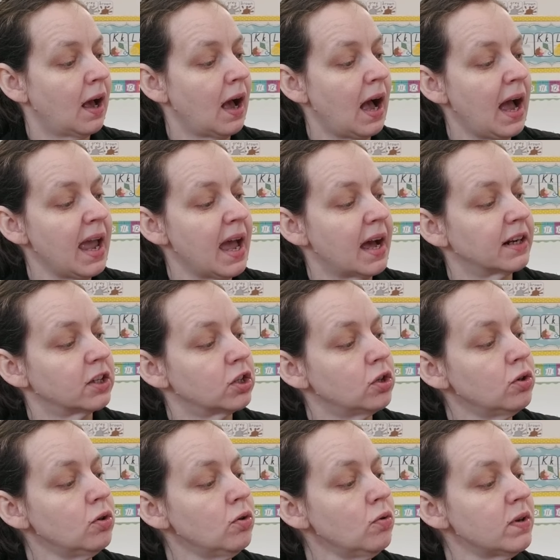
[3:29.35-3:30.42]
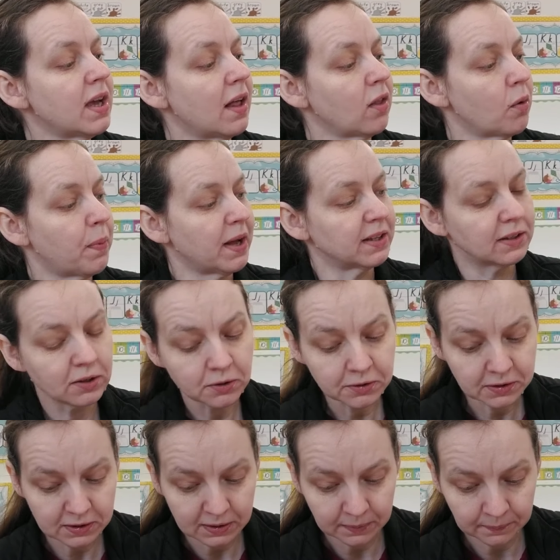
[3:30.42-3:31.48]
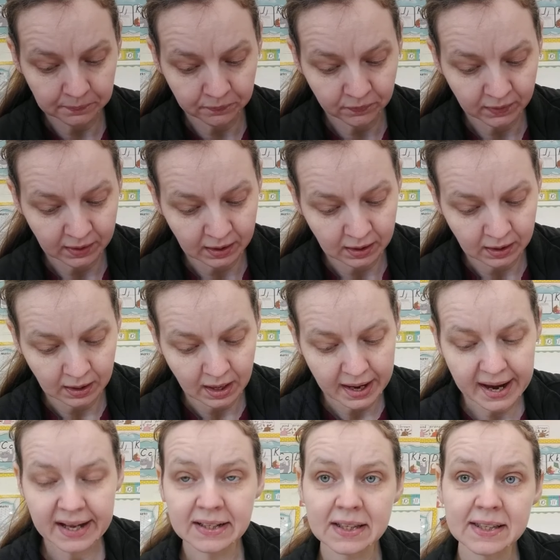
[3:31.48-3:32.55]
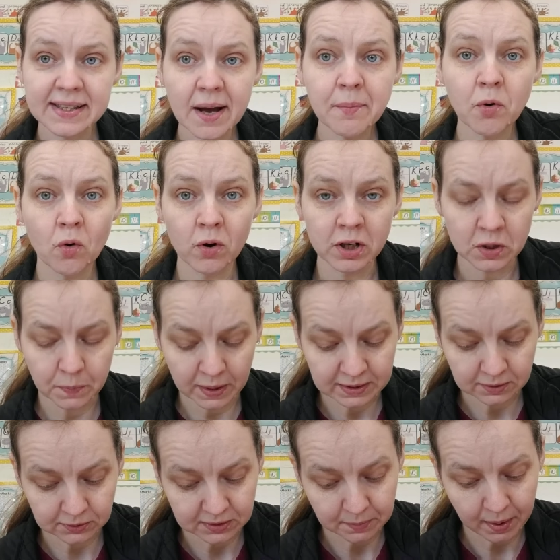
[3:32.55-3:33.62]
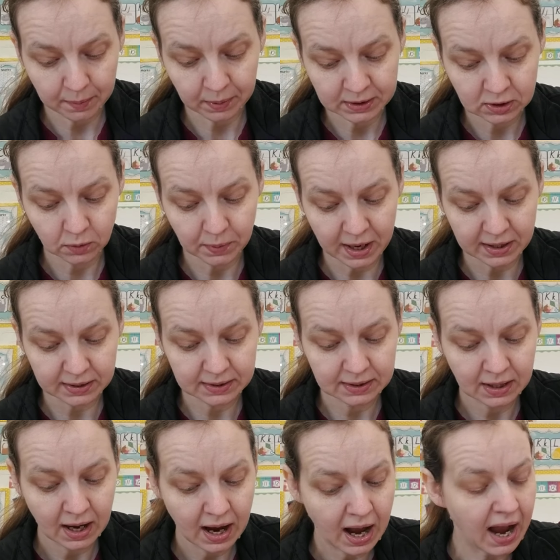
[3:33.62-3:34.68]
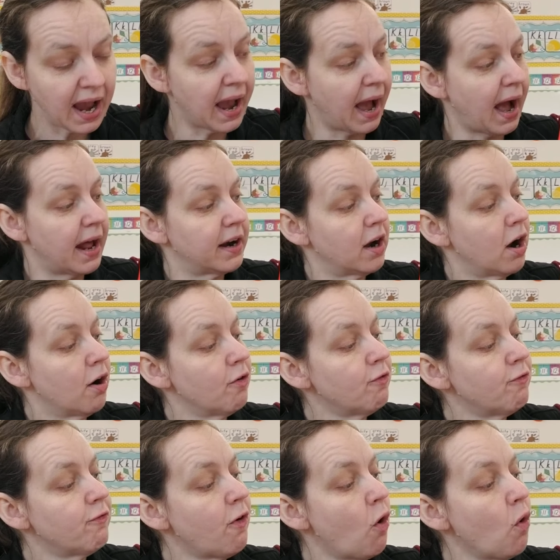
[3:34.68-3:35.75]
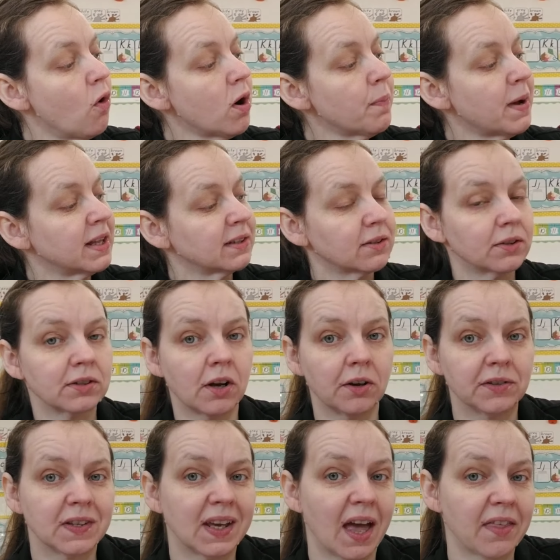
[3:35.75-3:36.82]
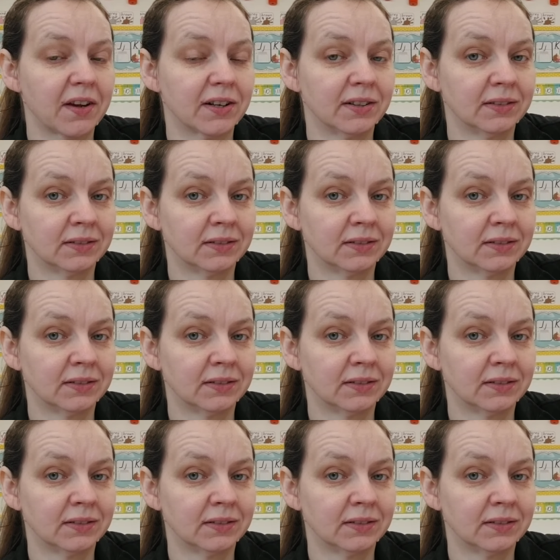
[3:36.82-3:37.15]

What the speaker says: I had 2 yellow pencils and some orange pencils in my pencil box. I had 4 pencils altogether.